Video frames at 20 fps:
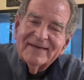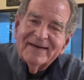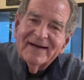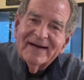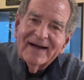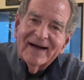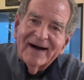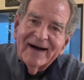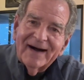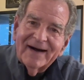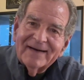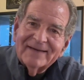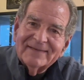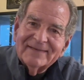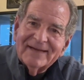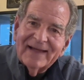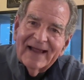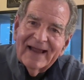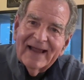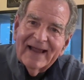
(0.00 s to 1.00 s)

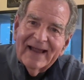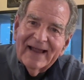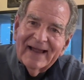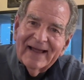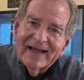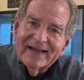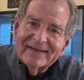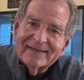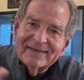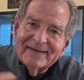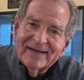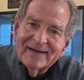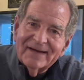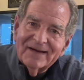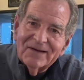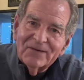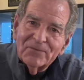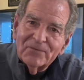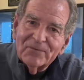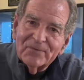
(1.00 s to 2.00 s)
and
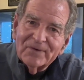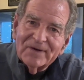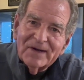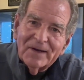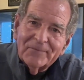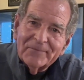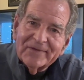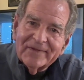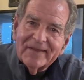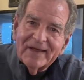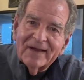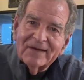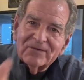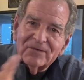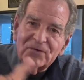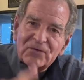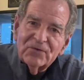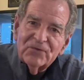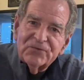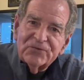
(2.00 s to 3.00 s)
we're done with that
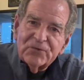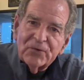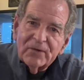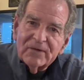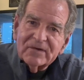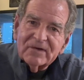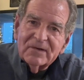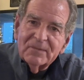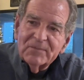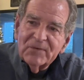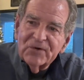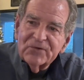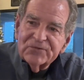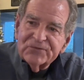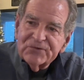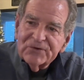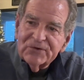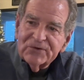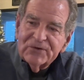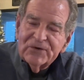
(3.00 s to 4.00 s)
short
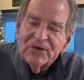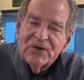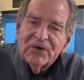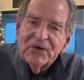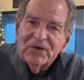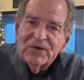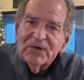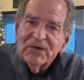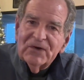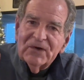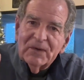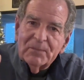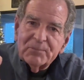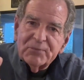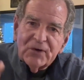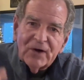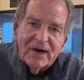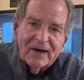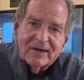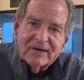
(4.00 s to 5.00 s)
commercial.
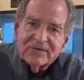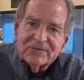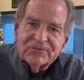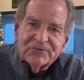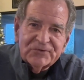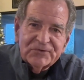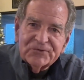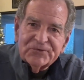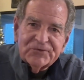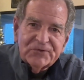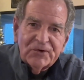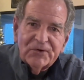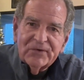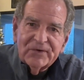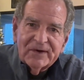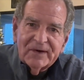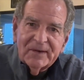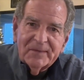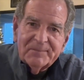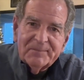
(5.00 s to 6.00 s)
Products are
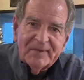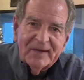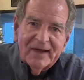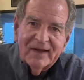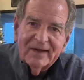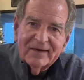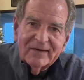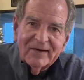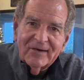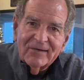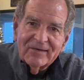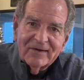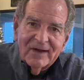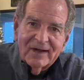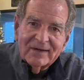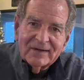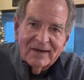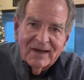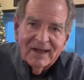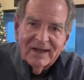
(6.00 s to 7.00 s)
showing up on our
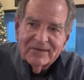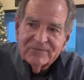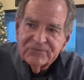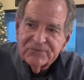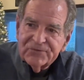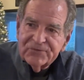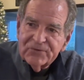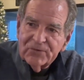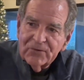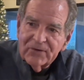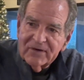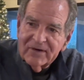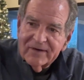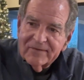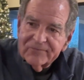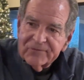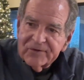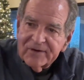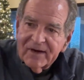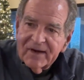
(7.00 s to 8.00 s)
online store
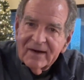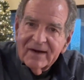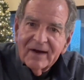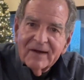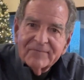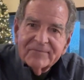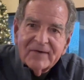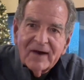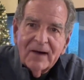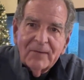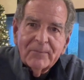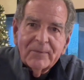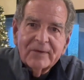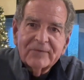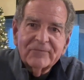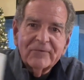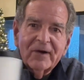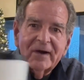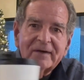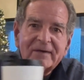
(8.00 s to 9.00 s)
every day. I've got
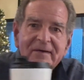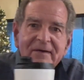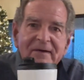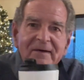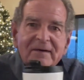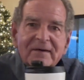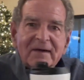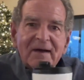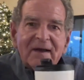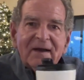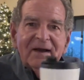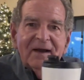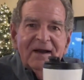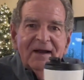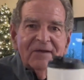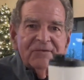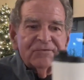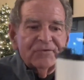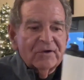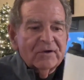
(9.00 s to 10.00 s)
one right here.
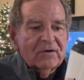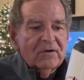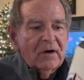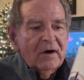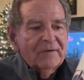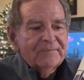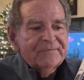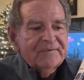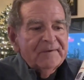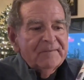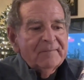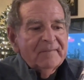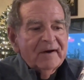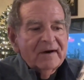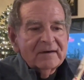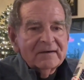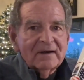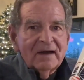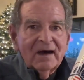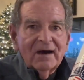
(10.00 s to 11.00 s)
It's a coffee
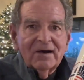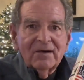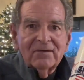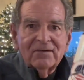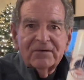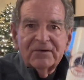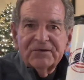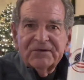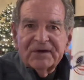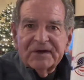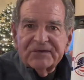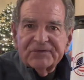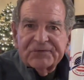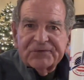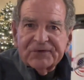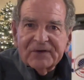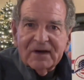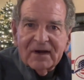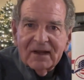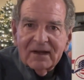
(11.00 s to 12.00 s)
mug now,
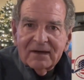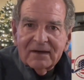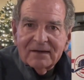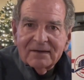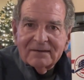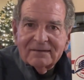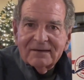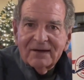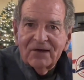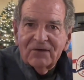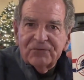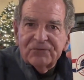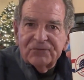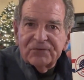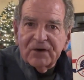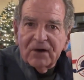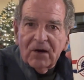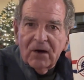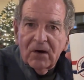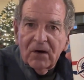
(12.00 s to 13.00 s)
insulated,
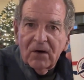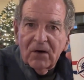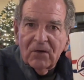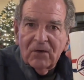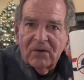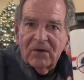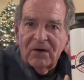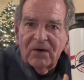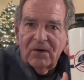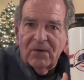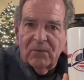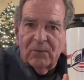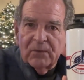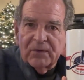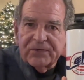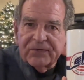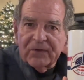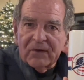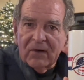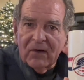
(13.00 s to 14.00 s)
to go,
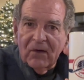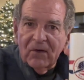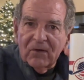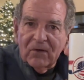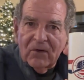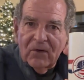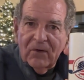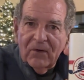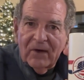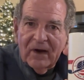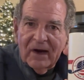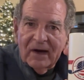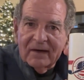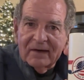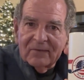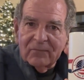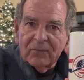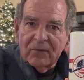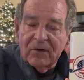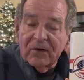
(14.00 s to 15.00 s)
with the logo on
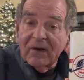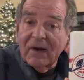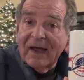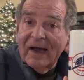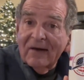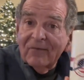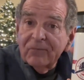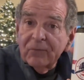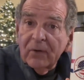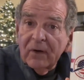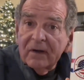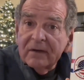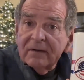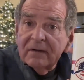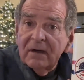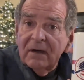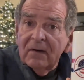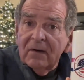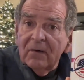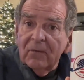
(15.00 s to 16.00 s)
it. We'll have one
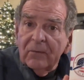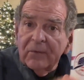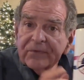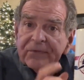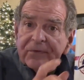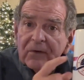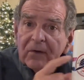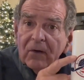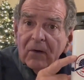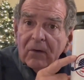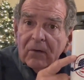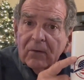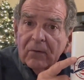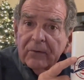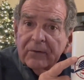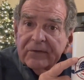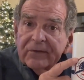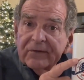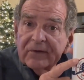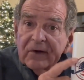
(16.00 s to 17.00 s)
with the logo
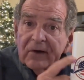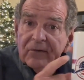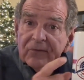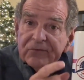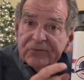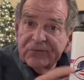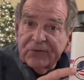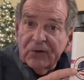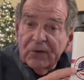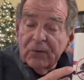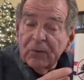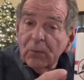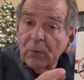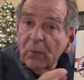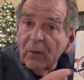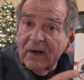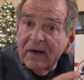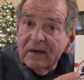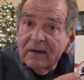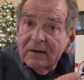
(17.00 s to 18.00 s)
of the Arizona
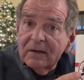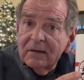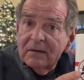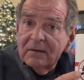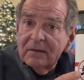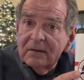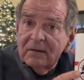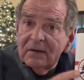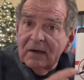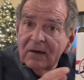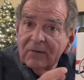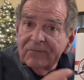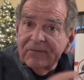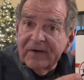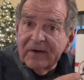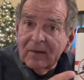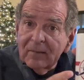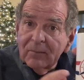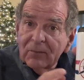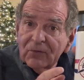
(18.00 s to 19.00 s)
Wing
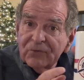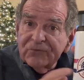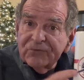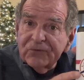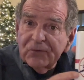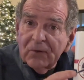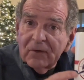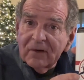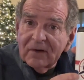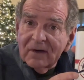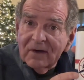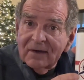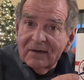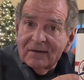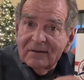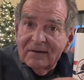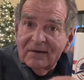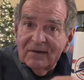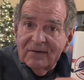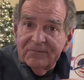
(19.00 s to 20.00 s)
available shortly.
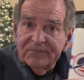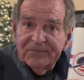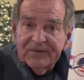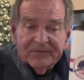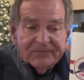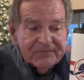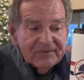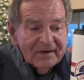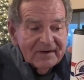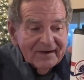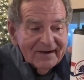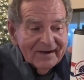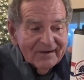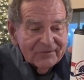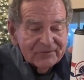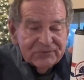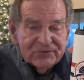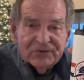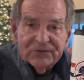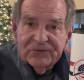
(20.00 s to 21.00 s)
15
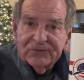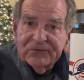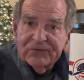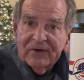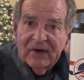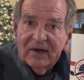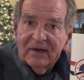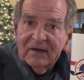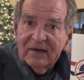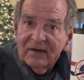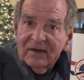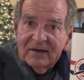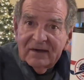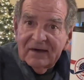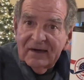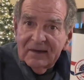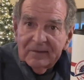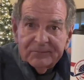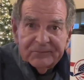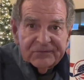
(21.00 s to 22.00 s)
ounces,
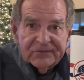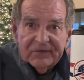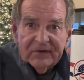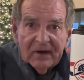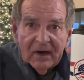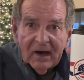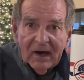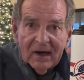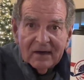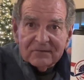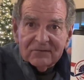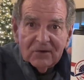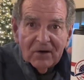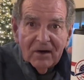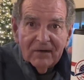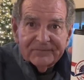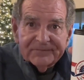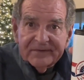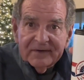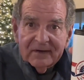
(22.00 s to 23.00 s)
keeps hot
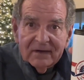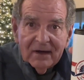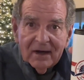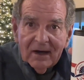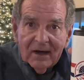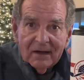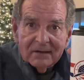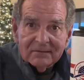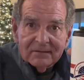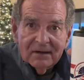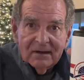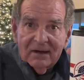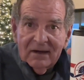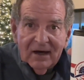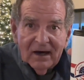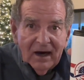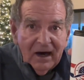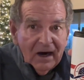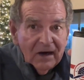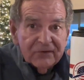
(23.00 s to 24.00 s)
coffee hot,
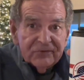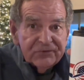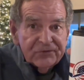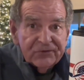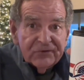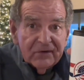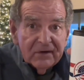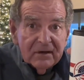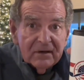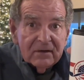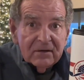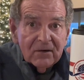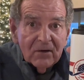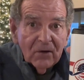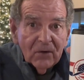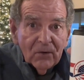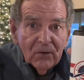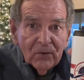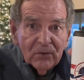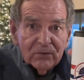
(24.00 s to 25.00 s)
iced tea
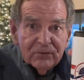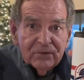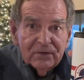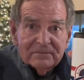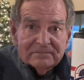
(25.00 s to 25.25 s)
cold.